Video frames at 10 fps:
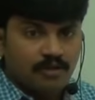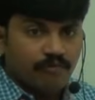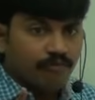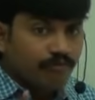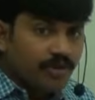
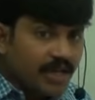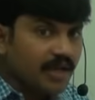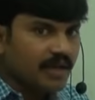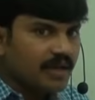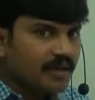
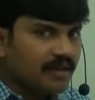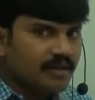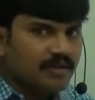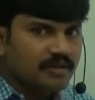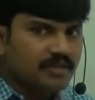Where
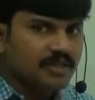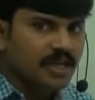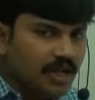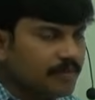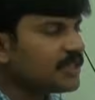
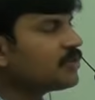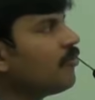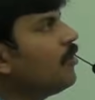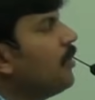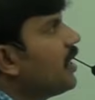elements
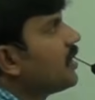will be